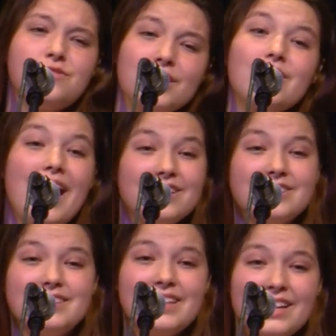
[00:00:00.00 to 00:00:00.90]
Fear had
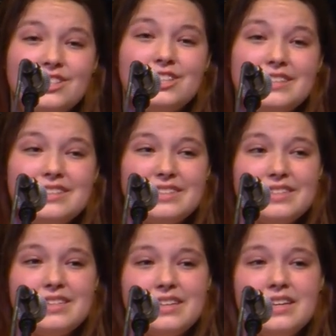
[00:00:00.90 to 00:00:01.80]
good intentions.